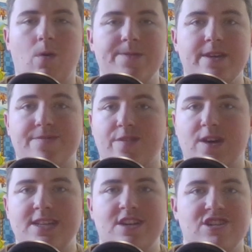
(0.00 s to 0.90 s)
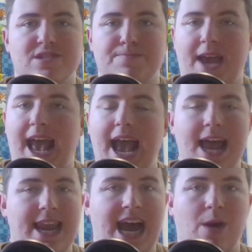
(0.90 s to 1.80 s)
only for it to just
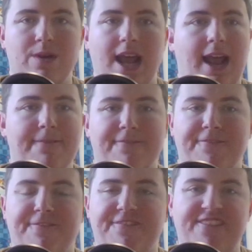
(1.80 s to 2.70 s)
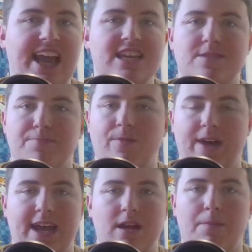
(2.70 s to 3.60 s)
pan out and
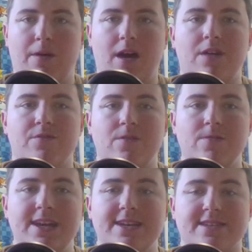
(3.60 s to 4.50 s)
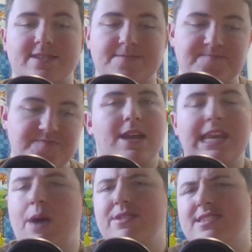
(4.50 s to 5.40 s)
faceplant upon release.
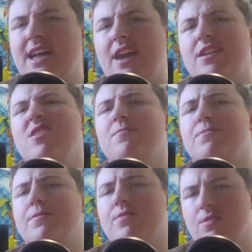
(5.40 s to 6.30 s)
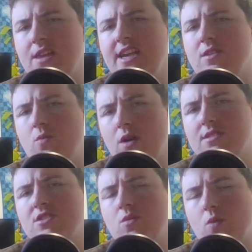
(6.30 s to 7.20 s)
Now, it's not a complete
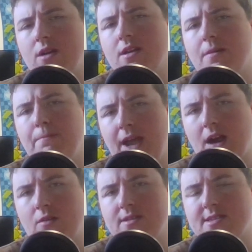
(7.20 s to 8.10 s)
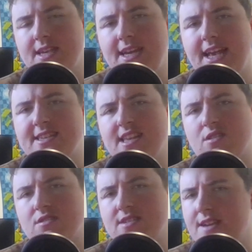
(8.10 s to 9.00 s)
one-to-one comparison,
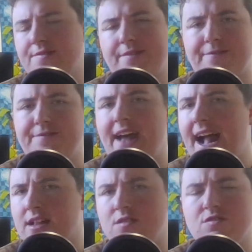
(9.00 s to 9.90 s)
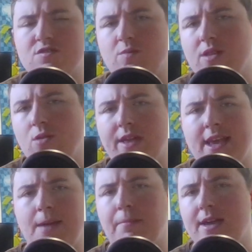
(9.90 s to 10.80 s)
as there are different factors when
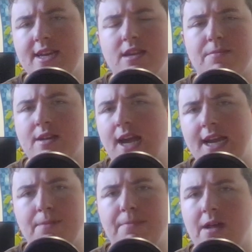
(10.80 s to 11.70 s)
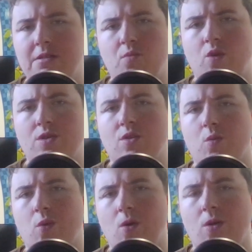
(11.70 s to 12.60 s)
looking at Mighty No. 9 and Balan
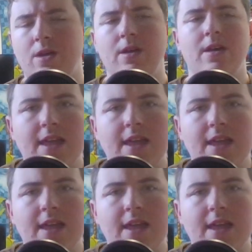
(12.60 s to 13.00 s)
Wonderworld.